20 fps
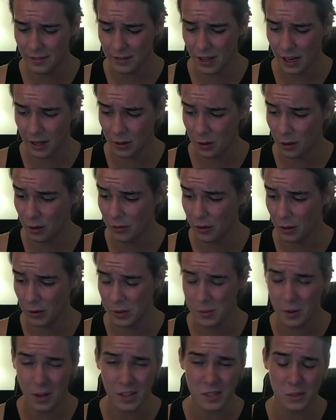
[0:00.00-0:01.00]
I don't know if it was
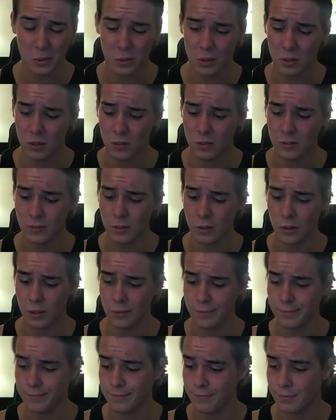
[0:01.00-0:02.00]
possible, or
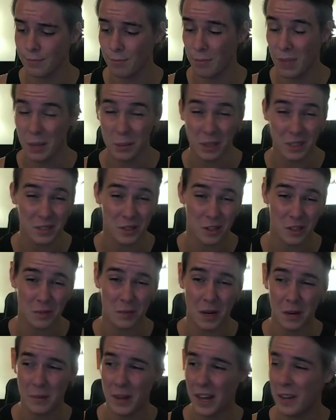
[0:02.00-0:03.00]
maybe it's just
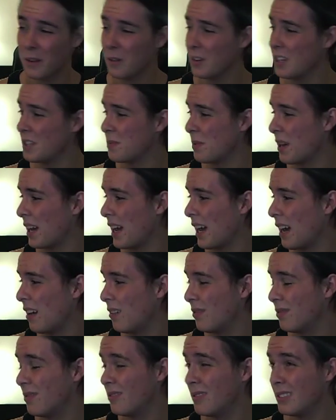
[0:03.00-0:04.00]
my batteries, but I have